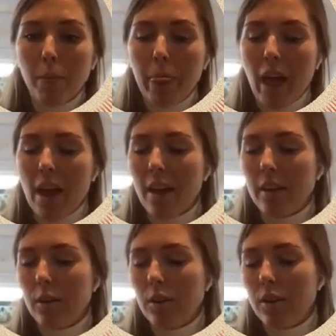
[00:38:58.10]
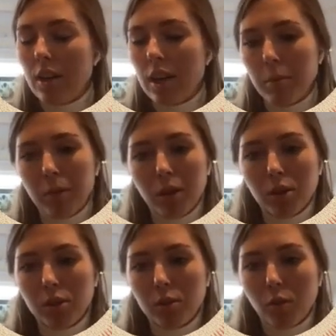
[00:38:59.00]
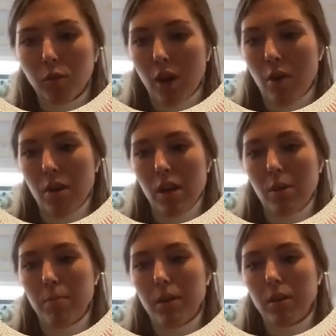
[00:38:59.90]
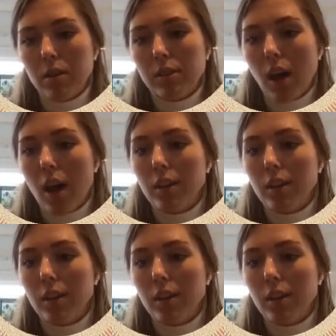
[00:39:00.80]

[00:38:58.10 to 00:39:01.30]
And the emails vary because I